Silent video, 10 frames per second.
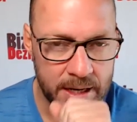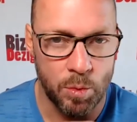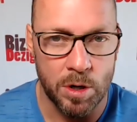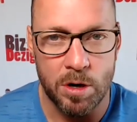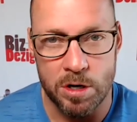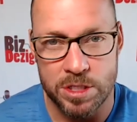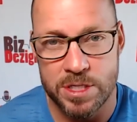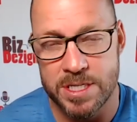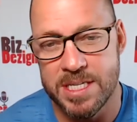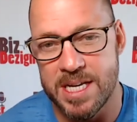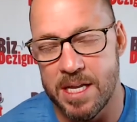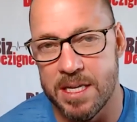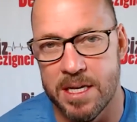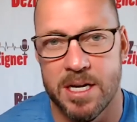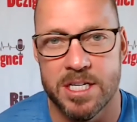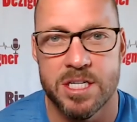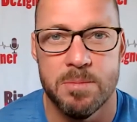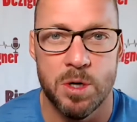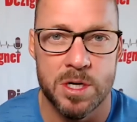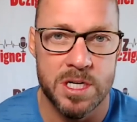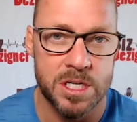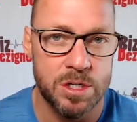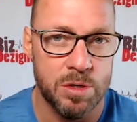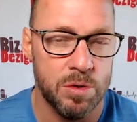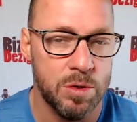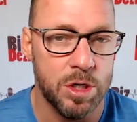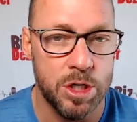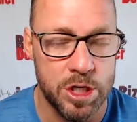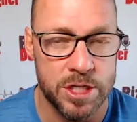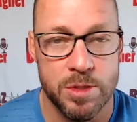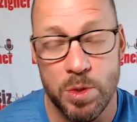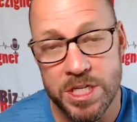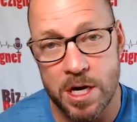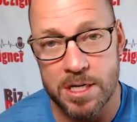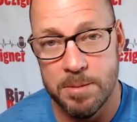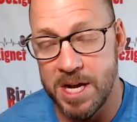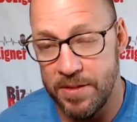in regards to selling the customer additional goods. We talked